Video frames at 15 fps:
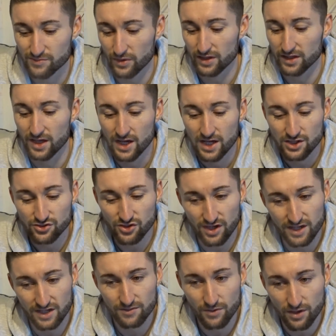by
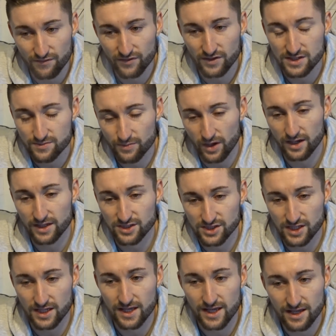tracking it in MyFitnessPal each
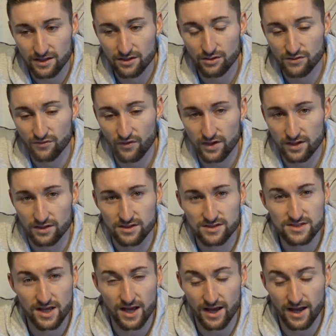day, hitting those figures,